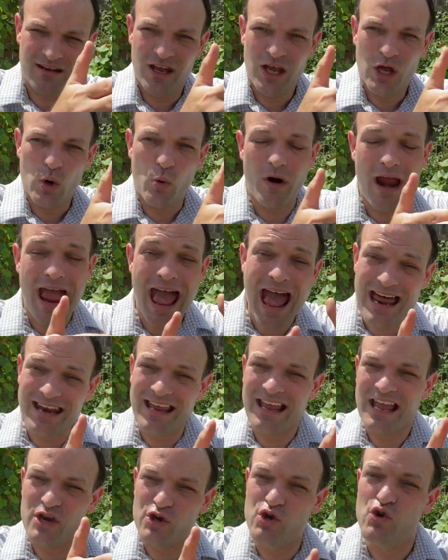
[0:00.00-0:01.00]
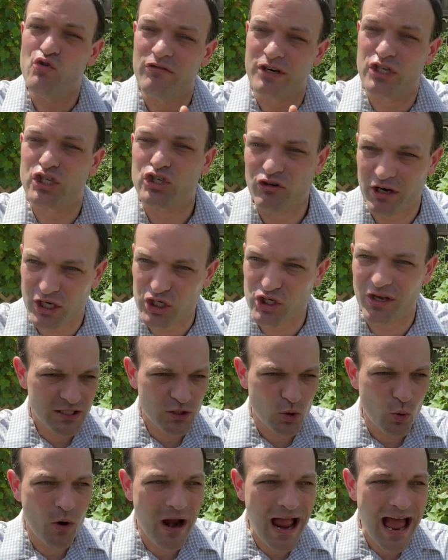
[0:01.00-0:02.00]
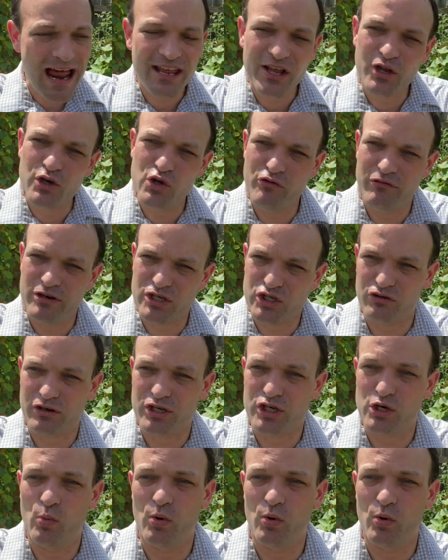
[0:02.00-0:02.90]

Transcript: we're adding a new restriction. We're adding a new restriction,